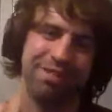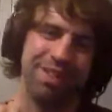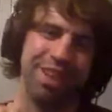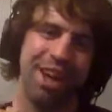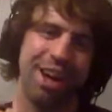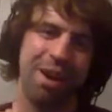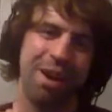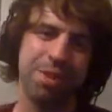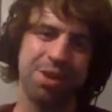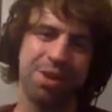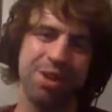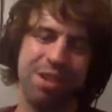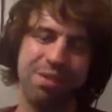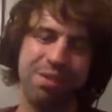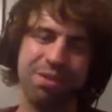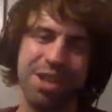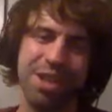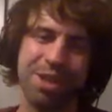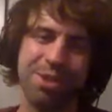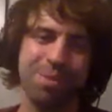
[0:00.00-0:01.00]
Absolutely
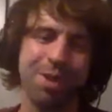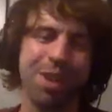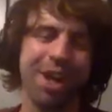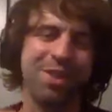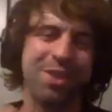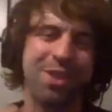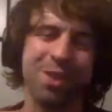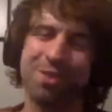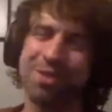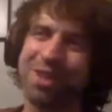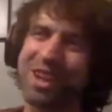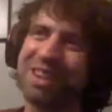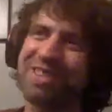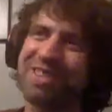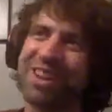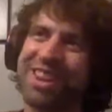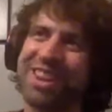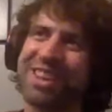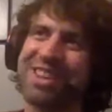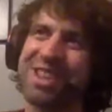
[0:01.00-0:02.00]
freezing. But I just thinking
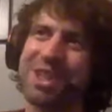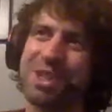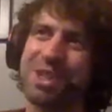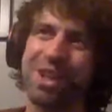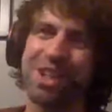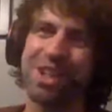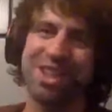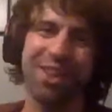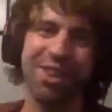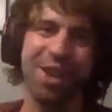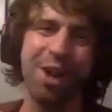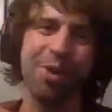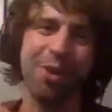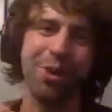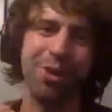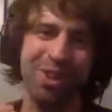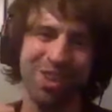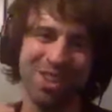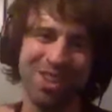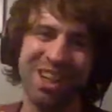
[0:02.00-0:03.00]
about that situation, and knowing
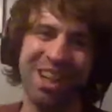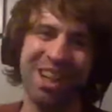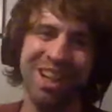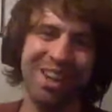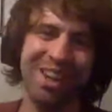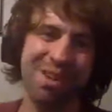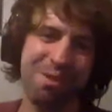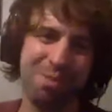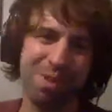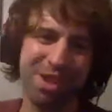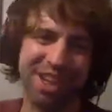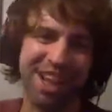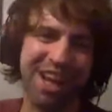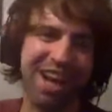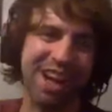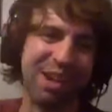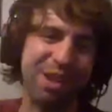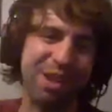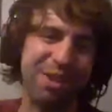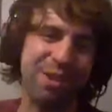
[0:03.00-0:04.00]
us, we'd
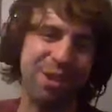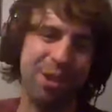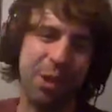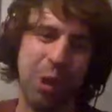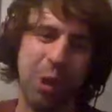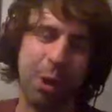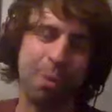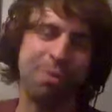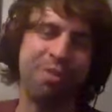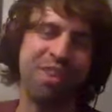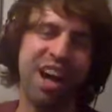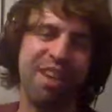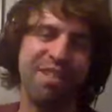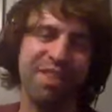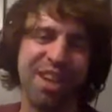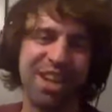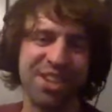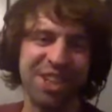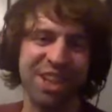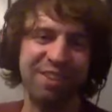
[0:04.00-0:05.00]
get Europe 5
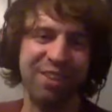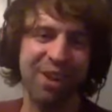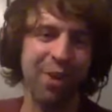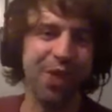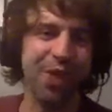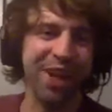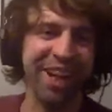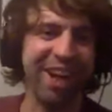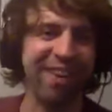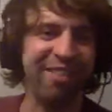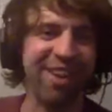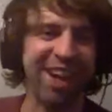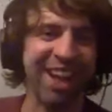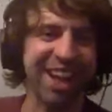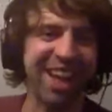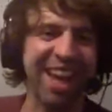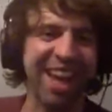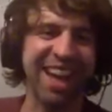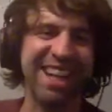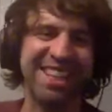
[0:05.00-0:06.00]
years in a row, they'd get
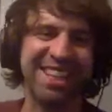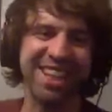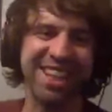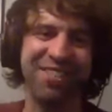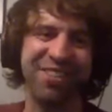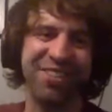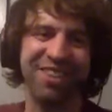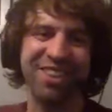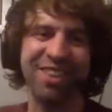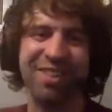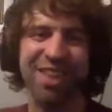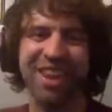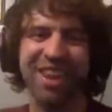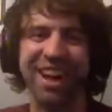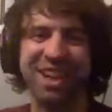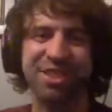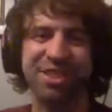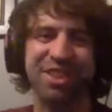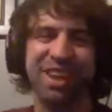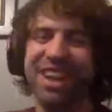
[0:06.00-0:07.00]
relegated.
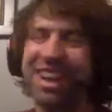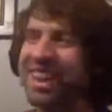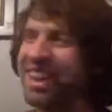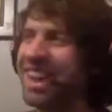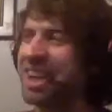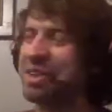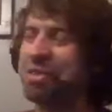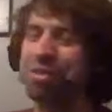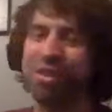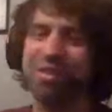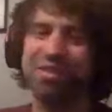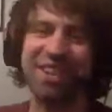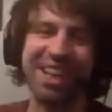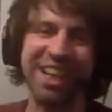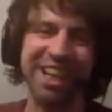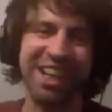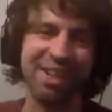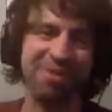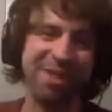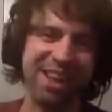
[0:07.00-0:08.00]
The next
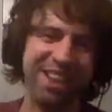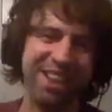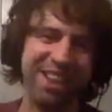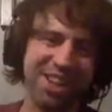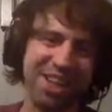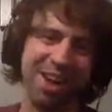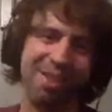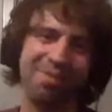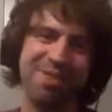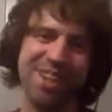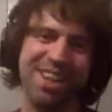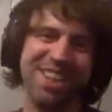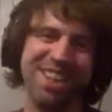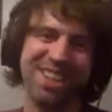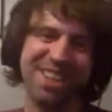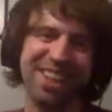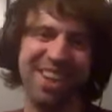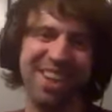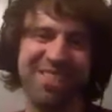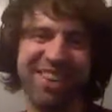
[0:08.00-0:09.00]
15 to be in the
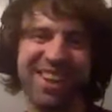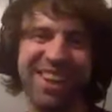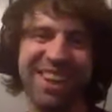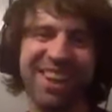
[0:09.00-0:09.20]
Championship.